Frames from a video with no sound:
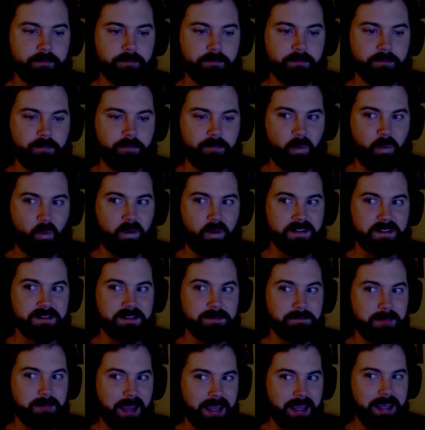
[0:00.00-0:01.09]
"But what's
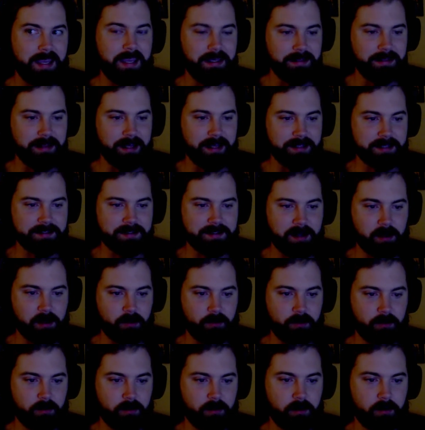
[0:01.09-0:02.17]
making that
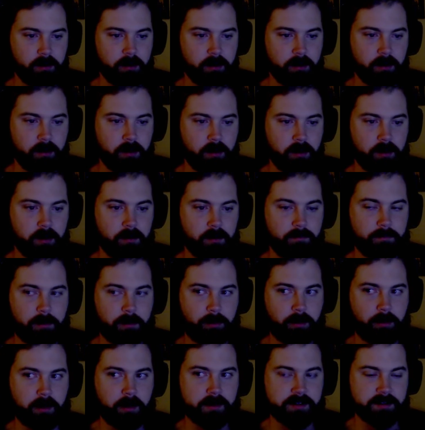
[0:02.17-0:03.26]
sound?"
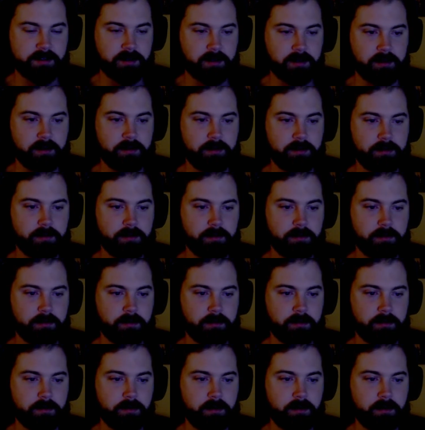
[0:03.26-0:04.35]
"Borrasca,"
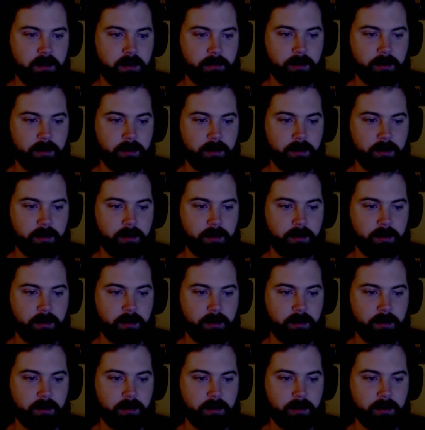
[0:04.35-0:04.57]
Kimber